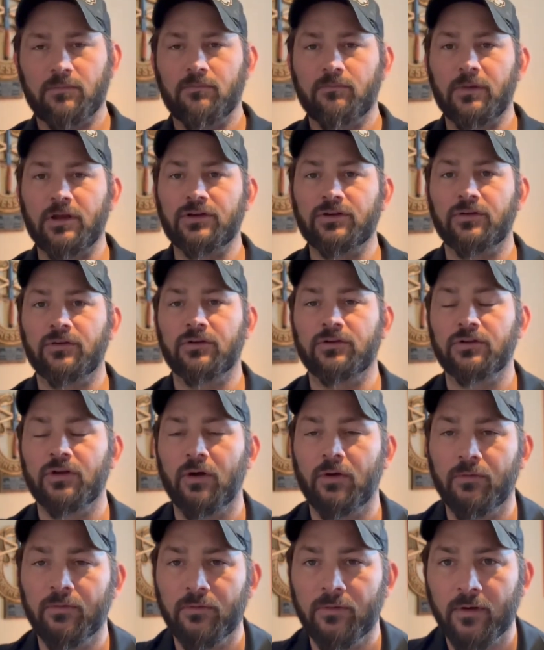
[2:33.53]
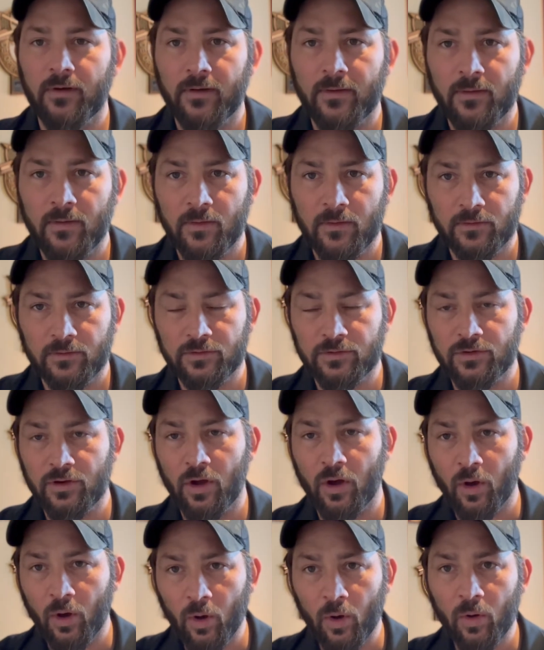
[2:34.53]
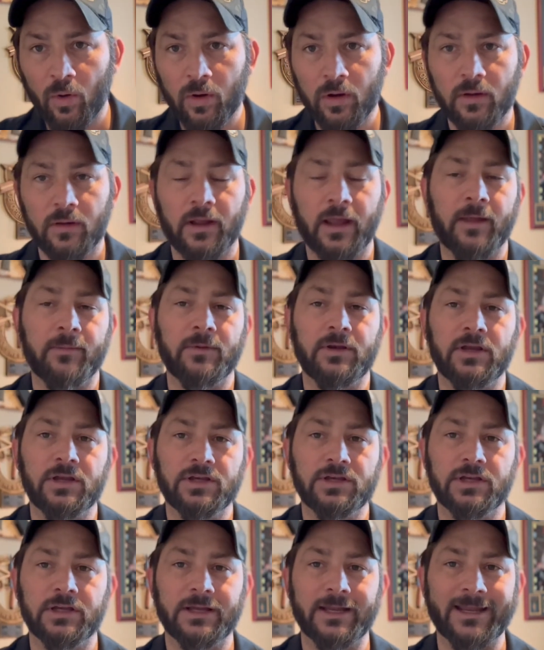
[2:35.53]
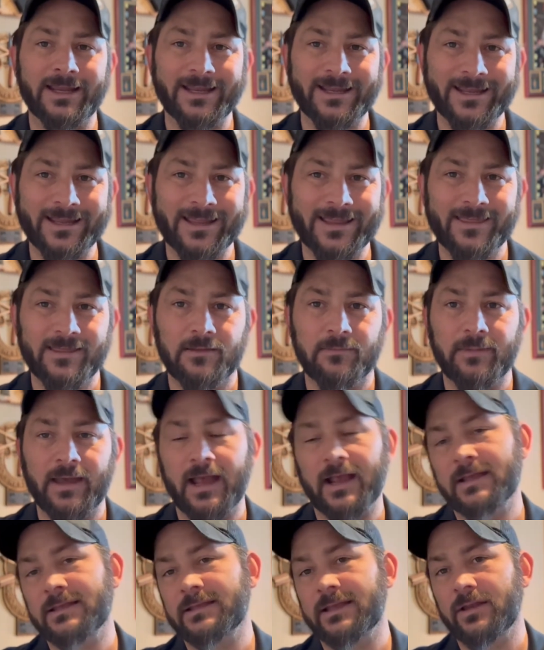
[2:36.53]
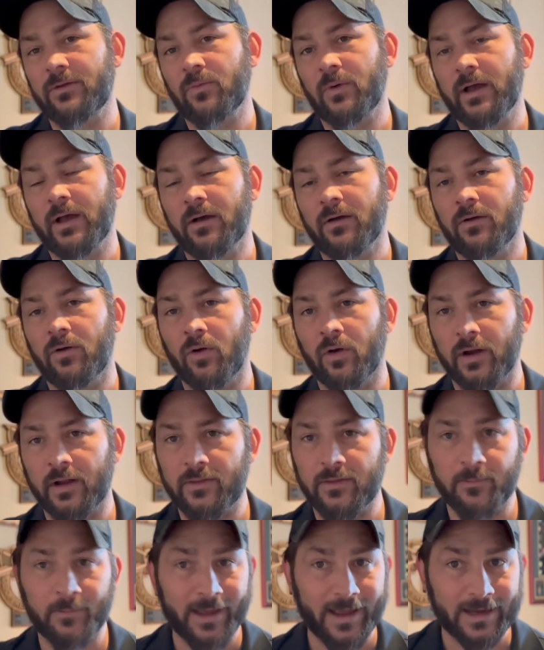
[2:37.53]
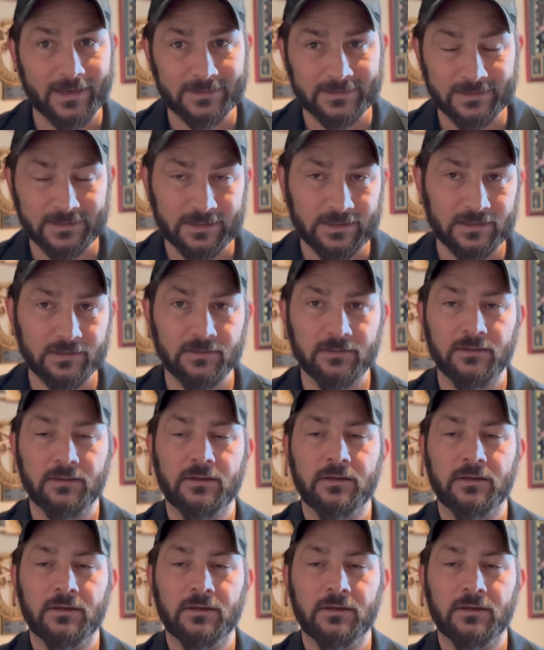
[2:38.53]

Make sure there's no ammunition in the magazine well or in the magazine.